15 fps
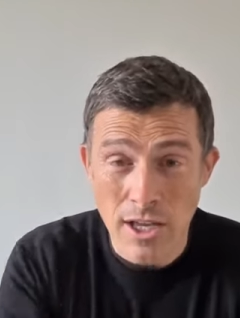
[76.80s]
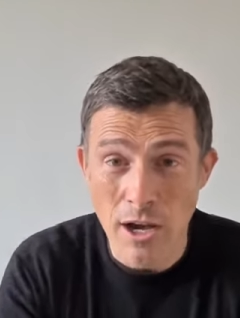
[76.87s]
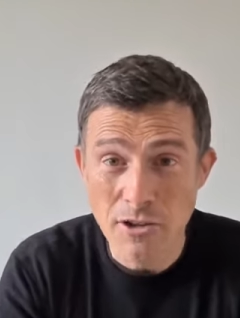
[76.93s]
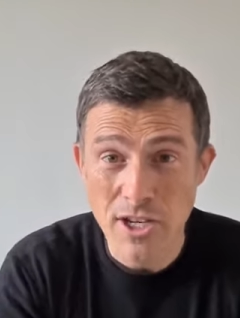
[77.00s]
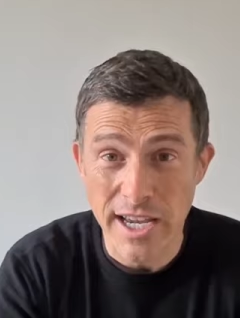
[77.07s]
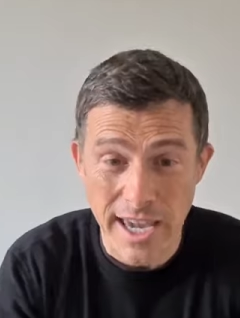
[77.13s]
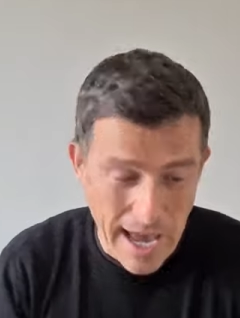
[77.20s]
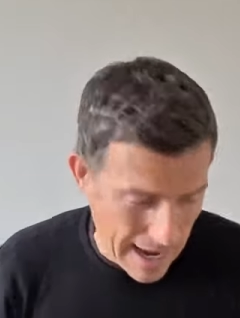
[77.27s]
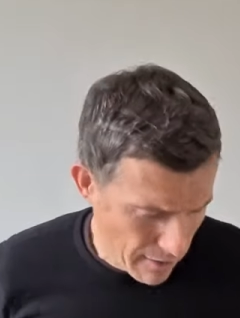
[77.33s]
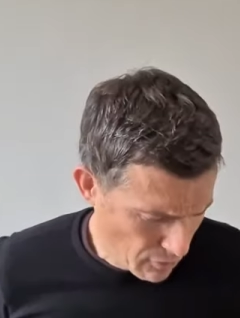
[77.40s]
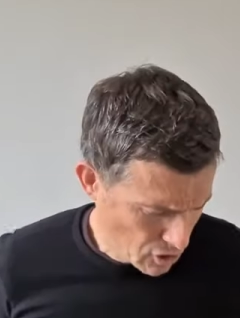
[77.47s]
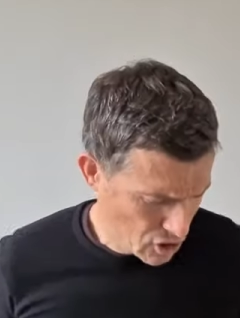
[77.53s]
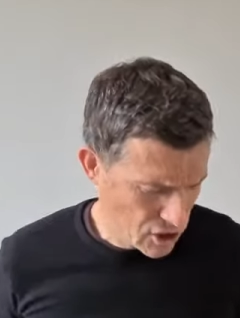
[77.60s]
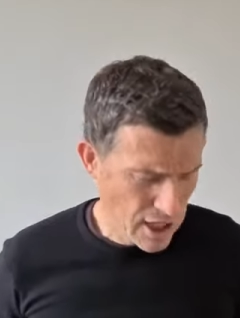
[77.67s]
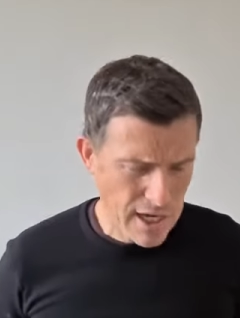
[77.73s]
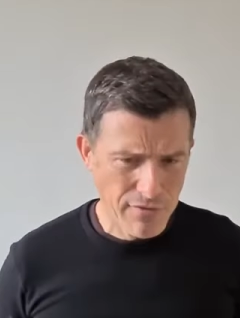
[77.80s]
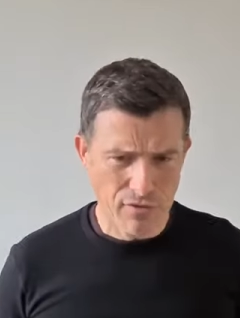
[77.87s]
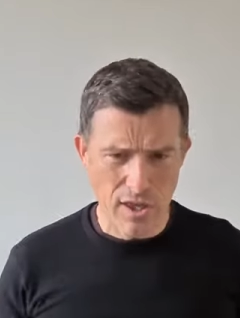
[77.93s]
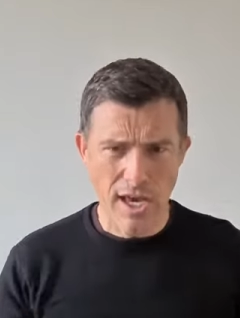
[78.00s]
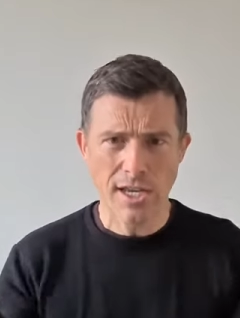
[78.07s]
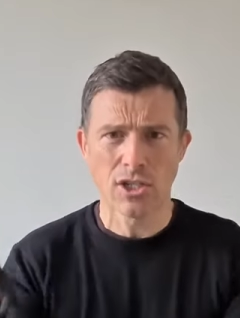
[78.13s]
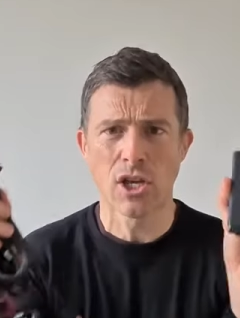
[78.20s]
go check it out. See if
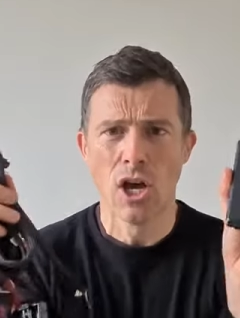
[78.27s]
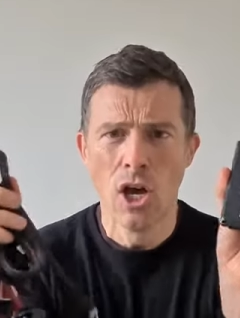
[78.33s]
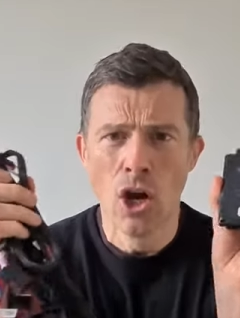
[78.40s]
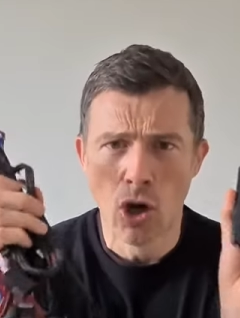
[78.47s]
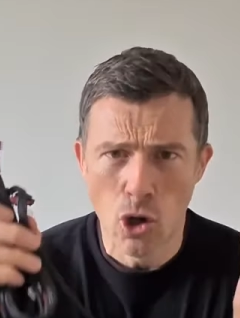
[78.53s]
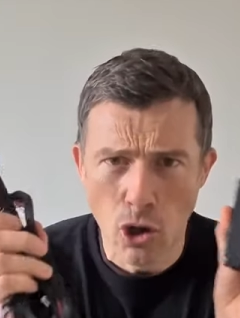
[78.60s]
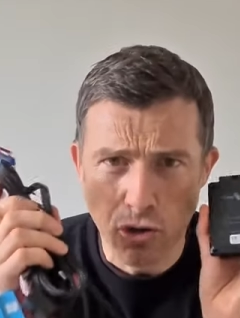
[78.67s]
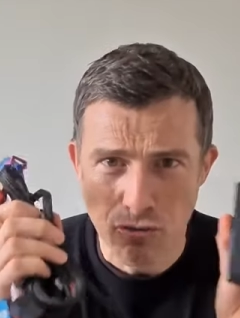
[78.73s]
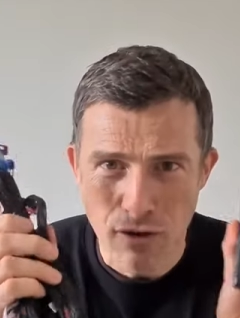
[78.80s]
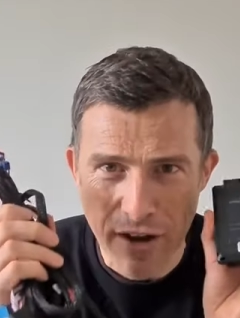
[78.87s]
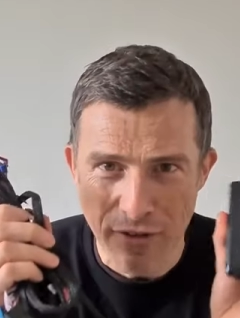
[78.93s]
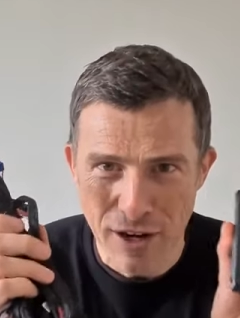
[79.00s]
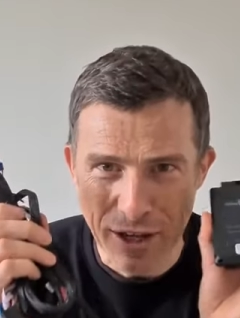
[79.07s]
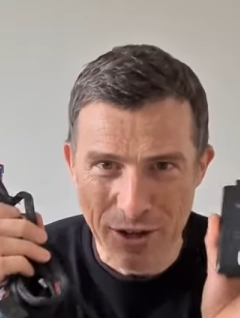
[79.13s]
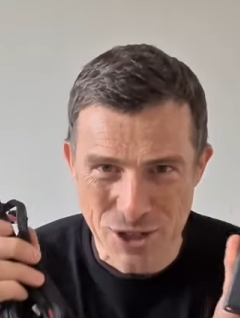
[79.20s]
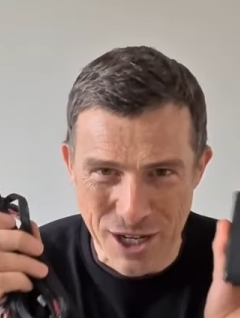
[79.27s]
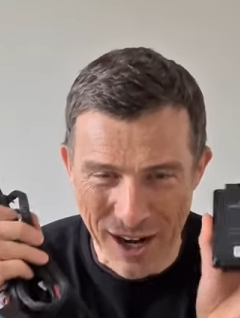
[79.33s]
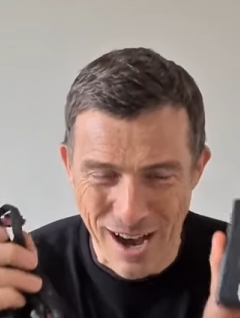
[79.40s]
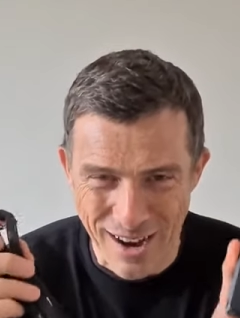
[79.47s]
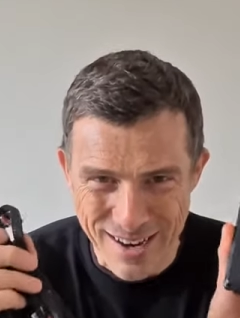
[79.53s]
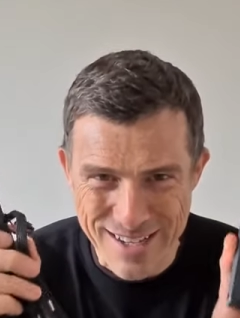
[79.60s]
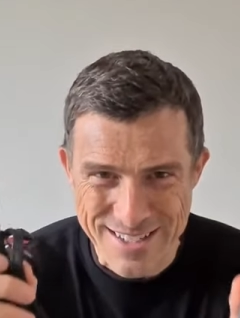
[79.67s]
this could
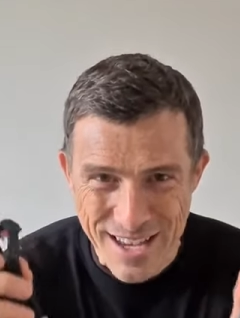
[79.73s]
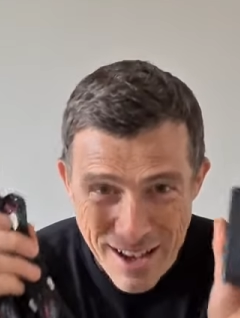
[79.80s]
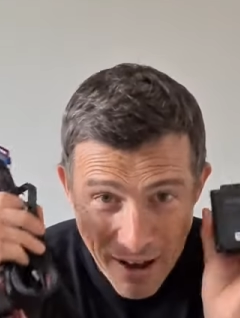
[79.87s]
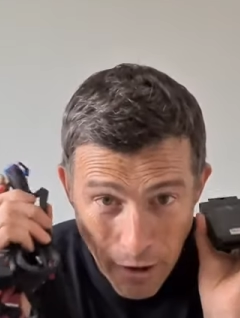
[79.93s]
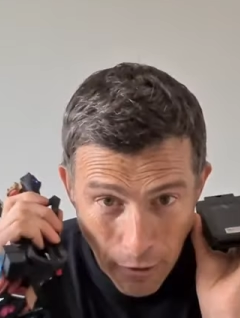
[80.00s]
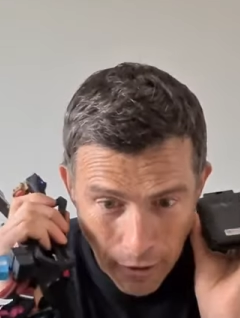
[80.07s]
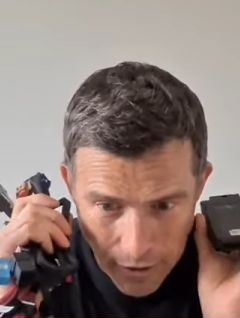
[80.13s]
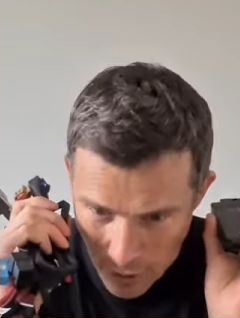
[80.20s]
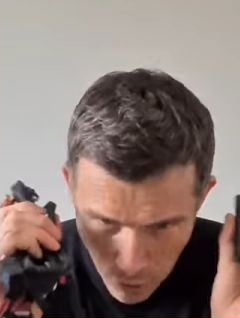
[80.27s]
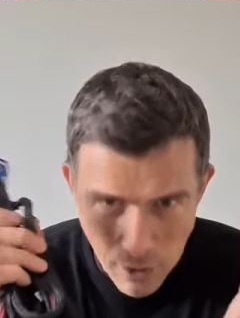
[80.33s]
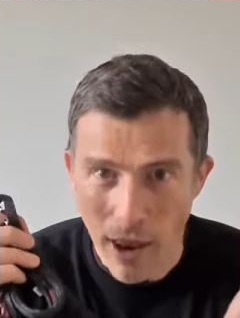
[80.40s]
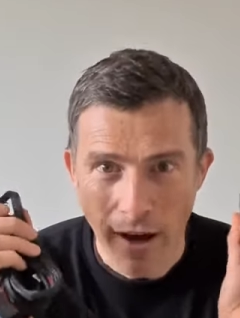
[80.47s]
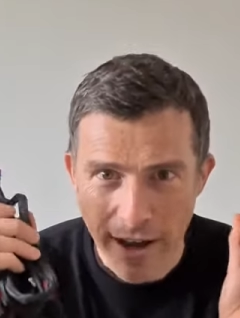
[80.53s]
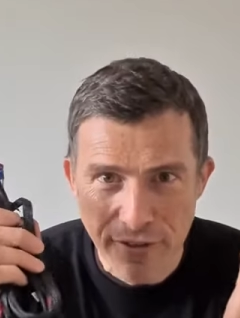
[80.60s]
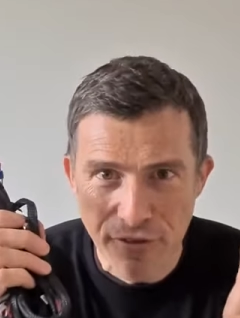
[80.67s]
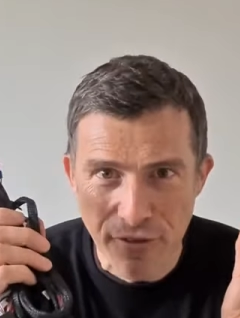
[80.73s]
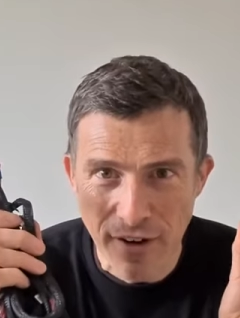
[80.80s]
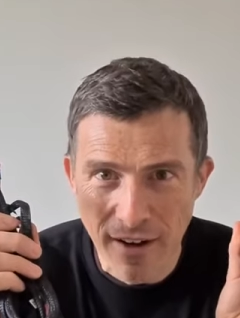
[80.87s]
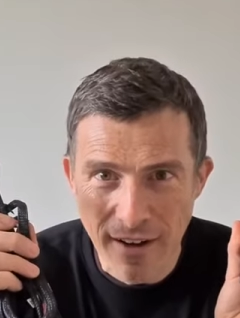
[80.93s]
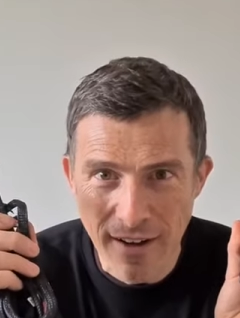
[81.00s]
revolutionise your life.